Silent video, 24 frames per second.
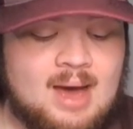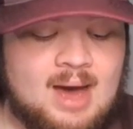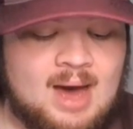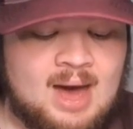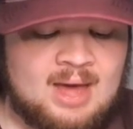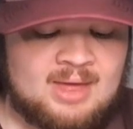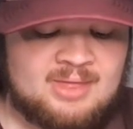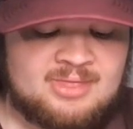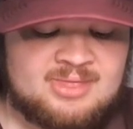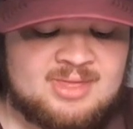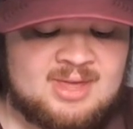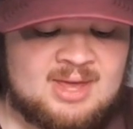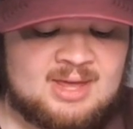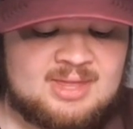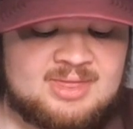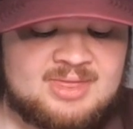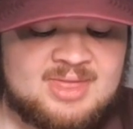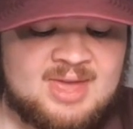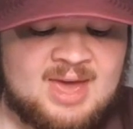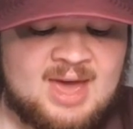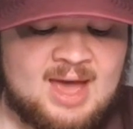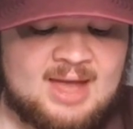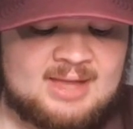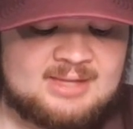I think
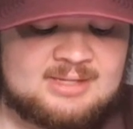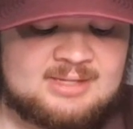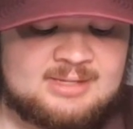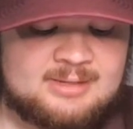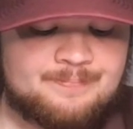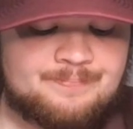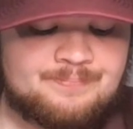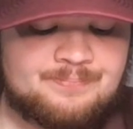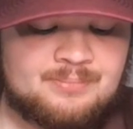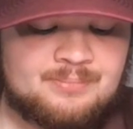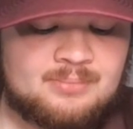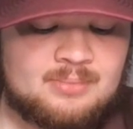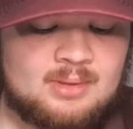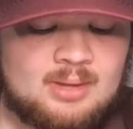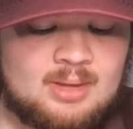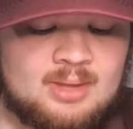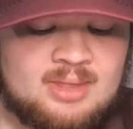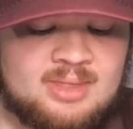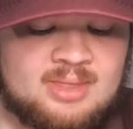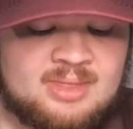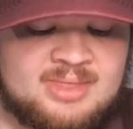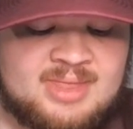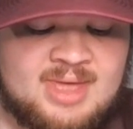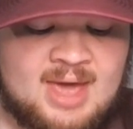that
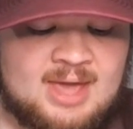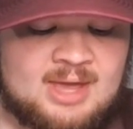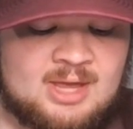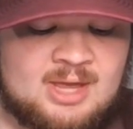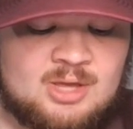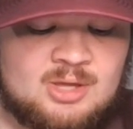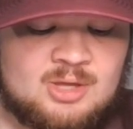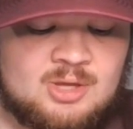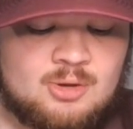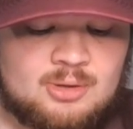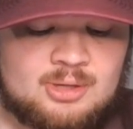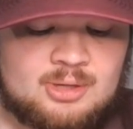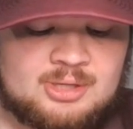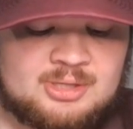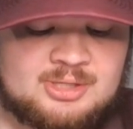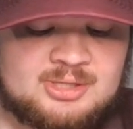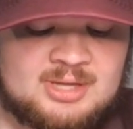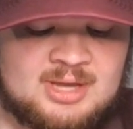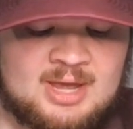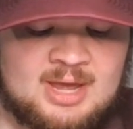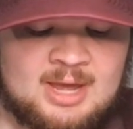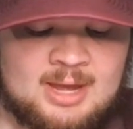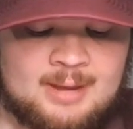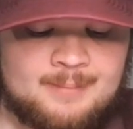you're going to
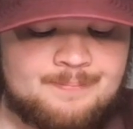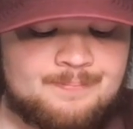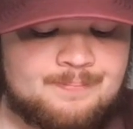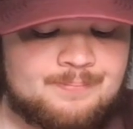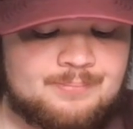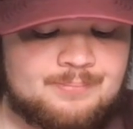see